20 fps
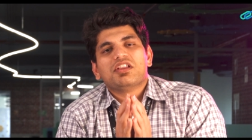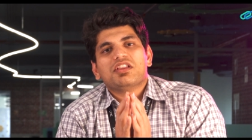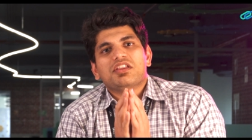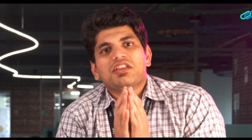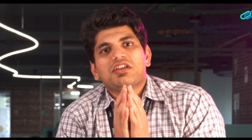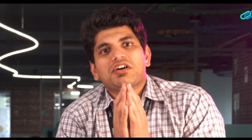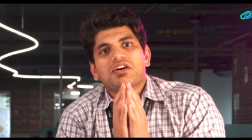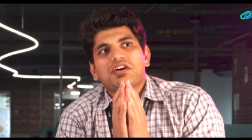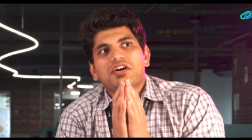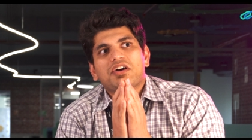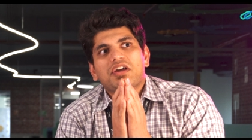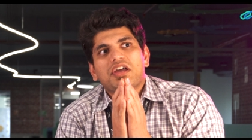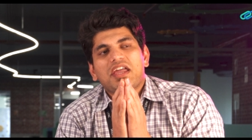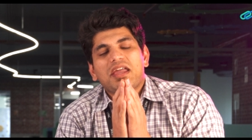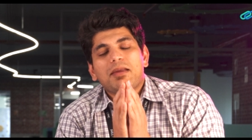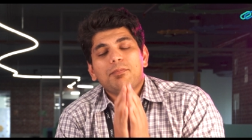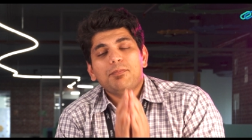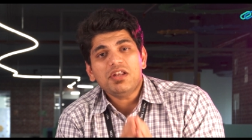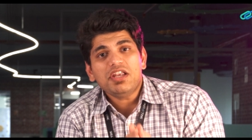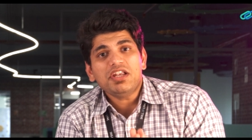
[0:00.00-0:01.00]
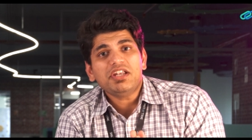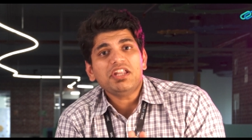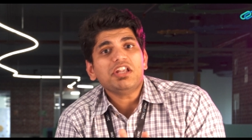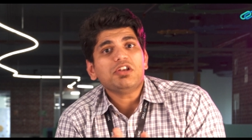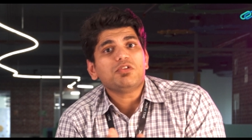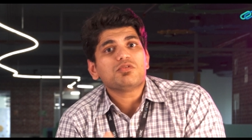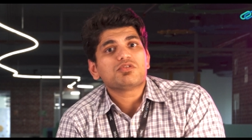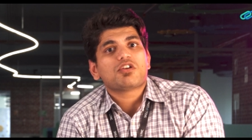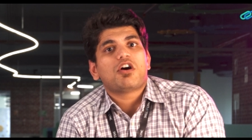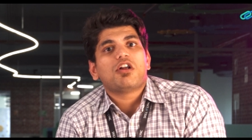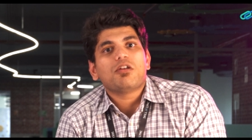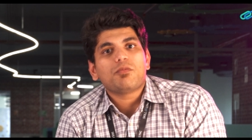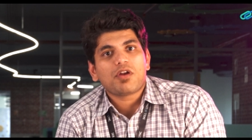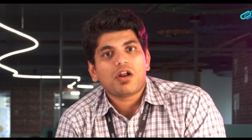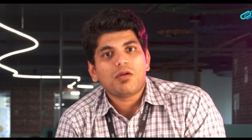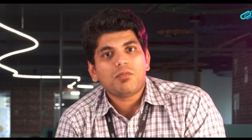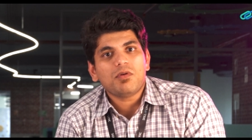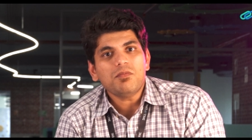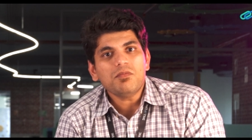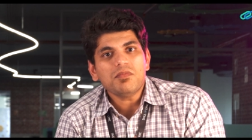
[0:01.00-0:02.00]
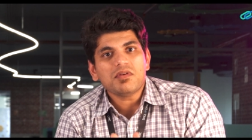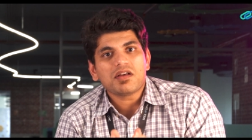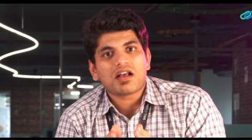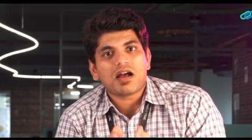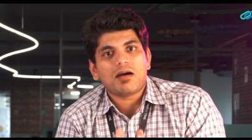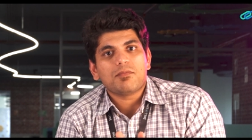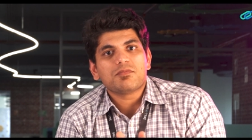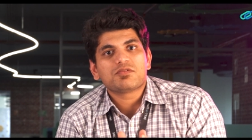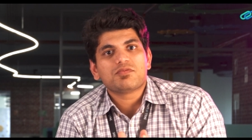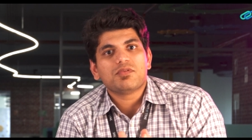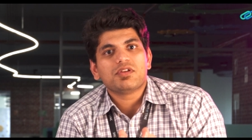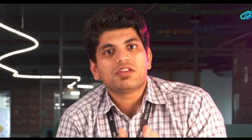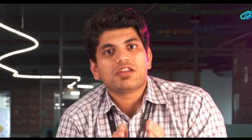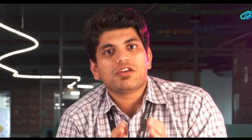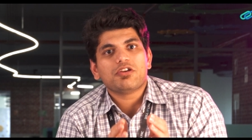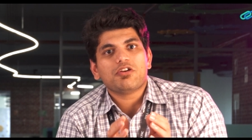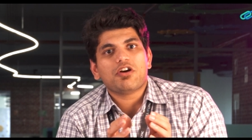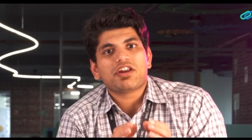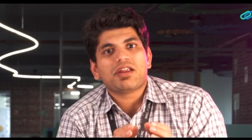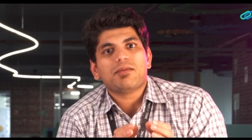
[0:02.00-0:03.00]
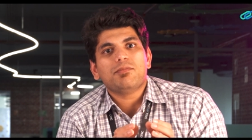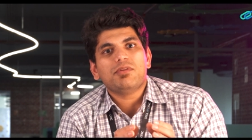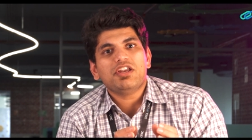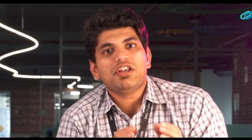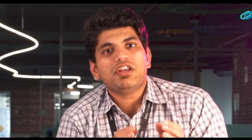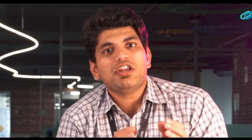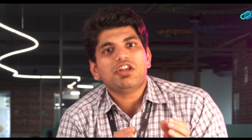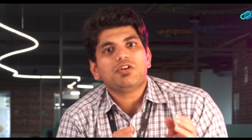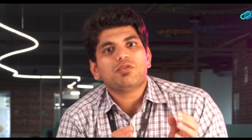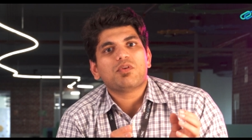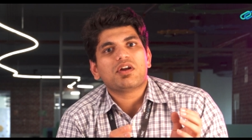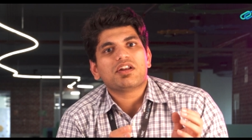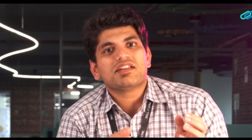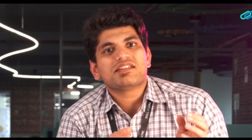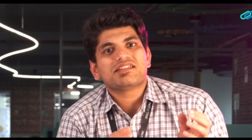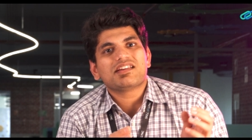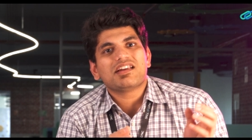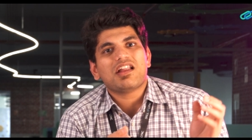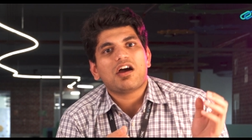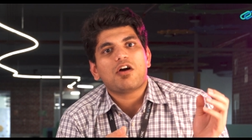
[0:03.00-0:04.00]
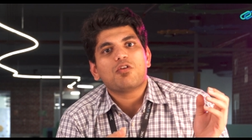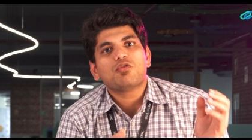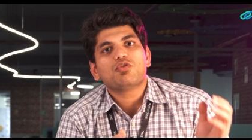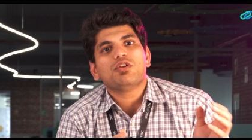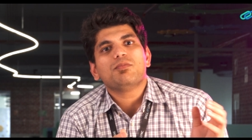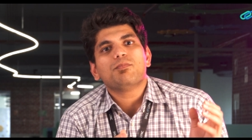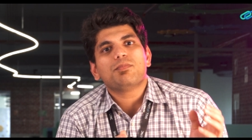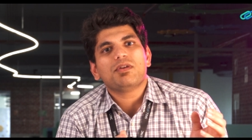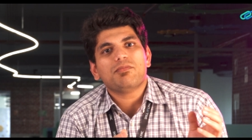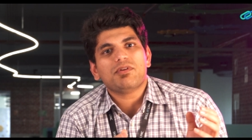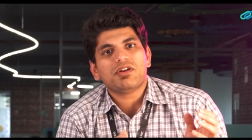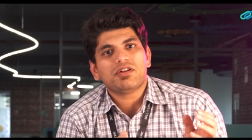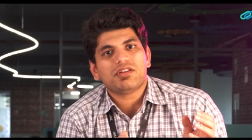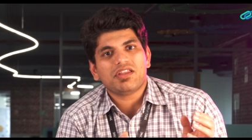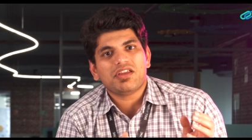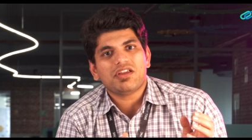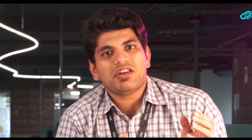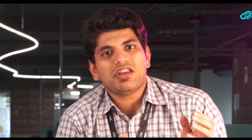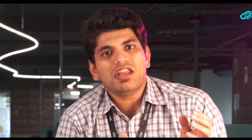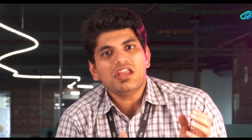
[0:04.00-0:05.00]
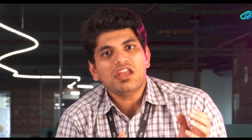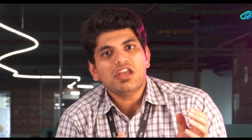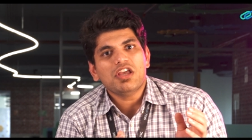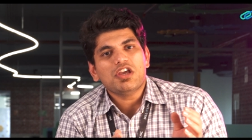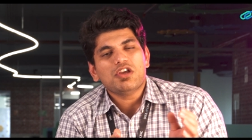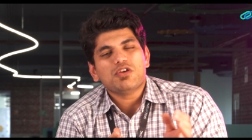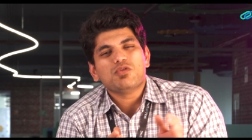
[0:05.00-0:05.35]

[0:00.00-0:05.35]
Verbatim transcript: The ability to solve problem comes with your ability to understand how to implement theory